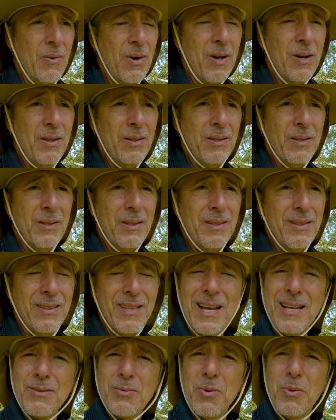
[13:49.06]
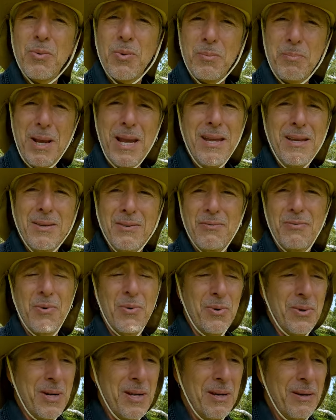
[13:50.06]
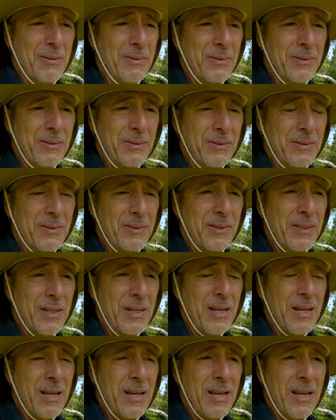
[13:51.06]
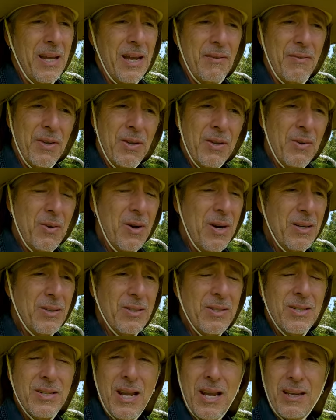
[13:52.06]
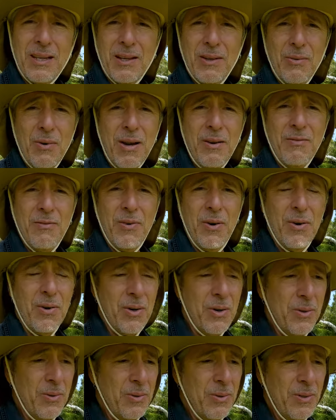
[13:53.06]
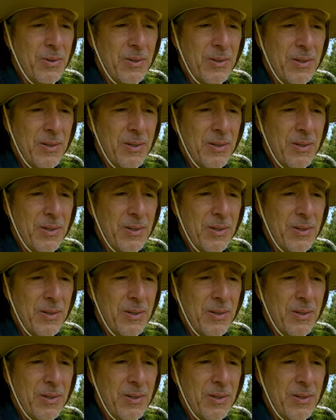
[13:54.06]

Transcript: Well, that's what we're paying for now. If you can go out and take a great photo,